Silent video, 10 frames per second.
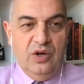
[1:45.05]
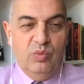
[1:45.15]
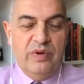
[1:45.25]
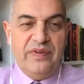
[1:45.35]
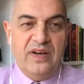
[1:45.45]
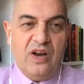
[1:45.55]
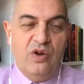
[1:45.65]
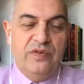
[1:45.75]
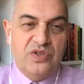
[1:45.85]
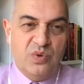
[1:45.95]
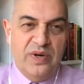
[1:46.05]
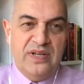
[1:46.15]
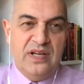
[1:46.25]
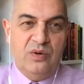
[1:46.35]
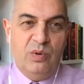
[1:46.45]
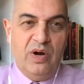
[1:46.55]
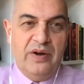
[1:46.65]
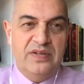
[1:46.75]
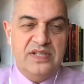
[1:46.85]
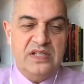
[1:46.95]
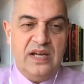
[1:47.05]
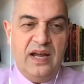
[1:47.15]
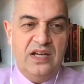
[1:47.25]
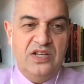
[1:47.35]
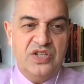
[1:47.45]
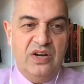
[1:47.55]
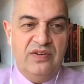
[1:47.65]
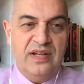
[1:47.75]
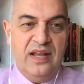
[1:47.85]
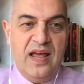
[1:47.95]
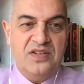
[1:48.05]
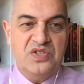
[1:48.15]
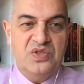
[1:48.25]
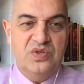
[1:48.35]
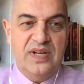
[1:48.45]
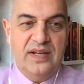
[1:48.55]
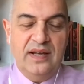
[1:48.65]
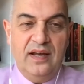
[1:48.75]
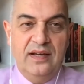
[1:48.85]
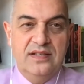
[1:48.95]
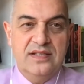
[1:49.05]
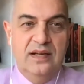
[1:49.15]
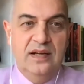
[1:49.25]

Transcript: we've had over 20 inquiries into aged care in the last 2 decades.